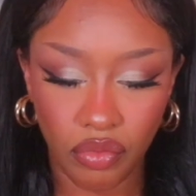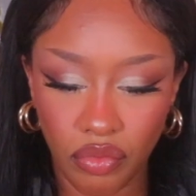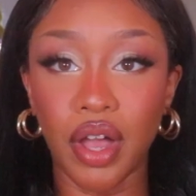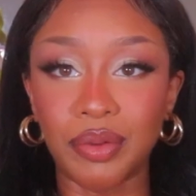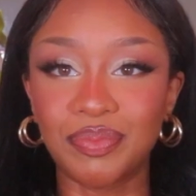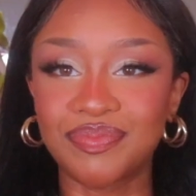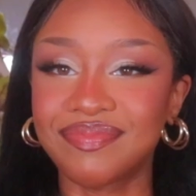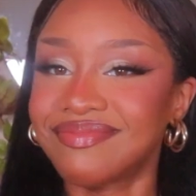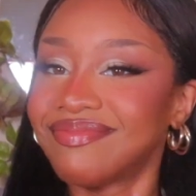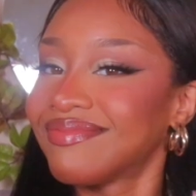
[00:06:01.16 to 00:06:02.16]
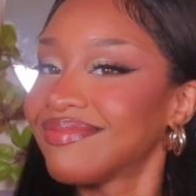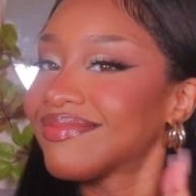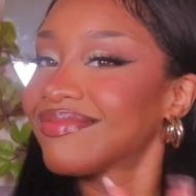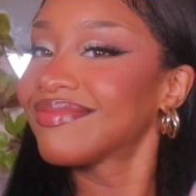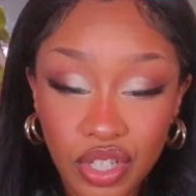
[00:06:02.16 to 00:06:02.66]
Okay.
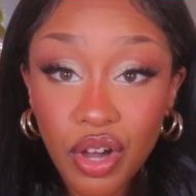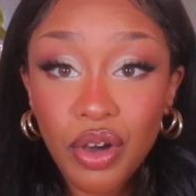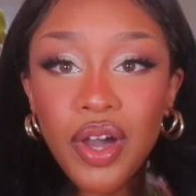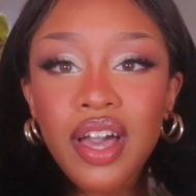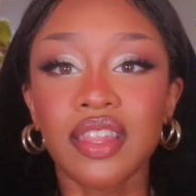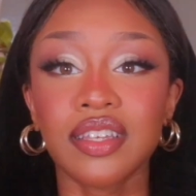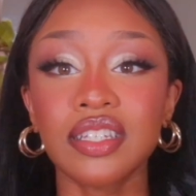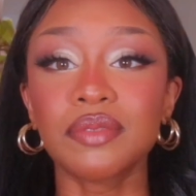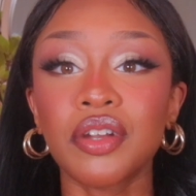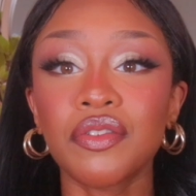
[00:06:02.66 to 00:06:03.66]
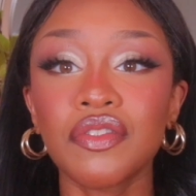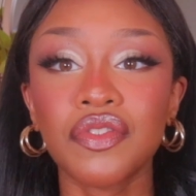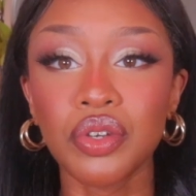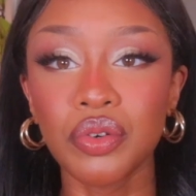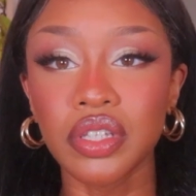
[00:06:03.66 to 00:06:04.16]
So this is
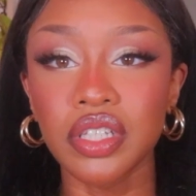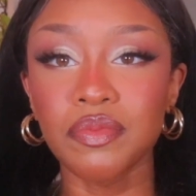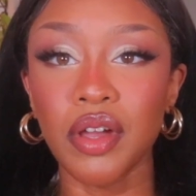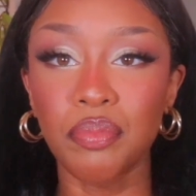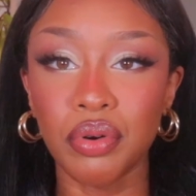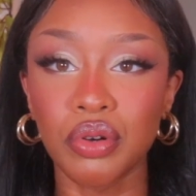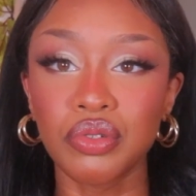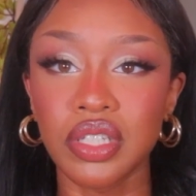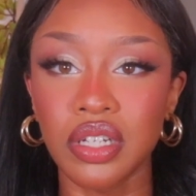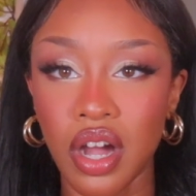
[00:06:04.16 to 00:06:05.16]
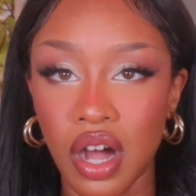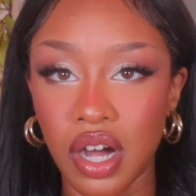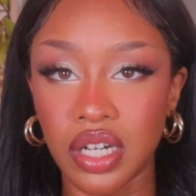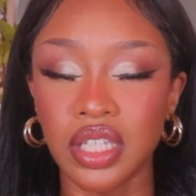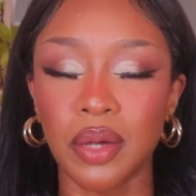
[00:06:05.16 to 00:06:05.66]
review. This is my pros and
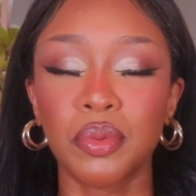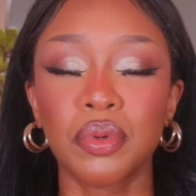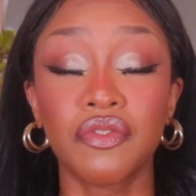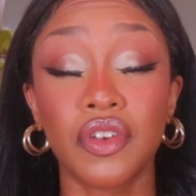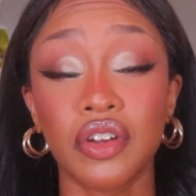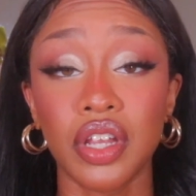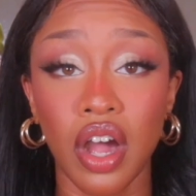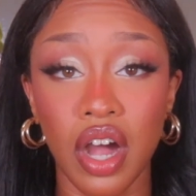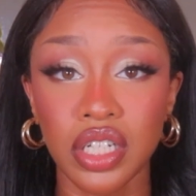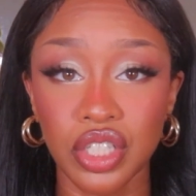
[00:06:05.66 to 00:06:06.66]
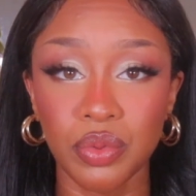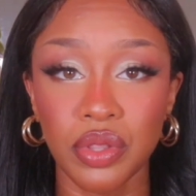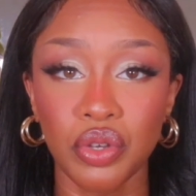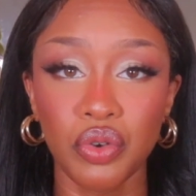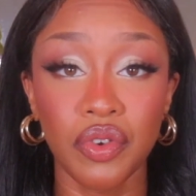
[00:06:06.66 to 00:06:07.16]
cons. I'm gonna be very honest
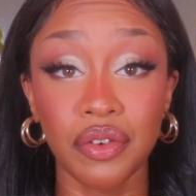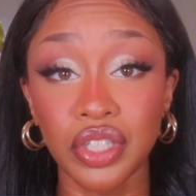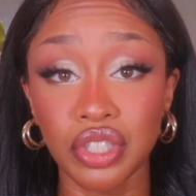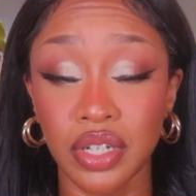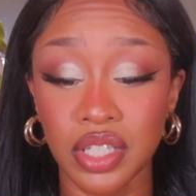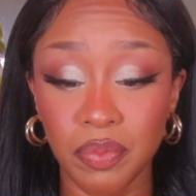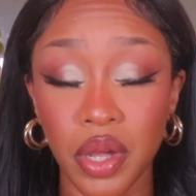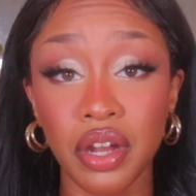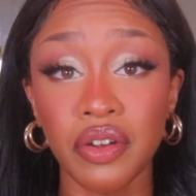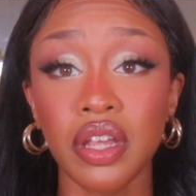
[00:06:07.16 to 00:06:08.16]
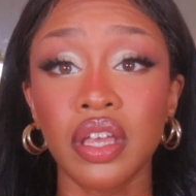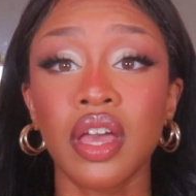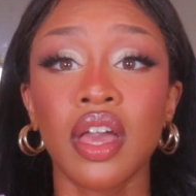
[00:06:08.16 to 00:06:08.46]
with you, very transparent.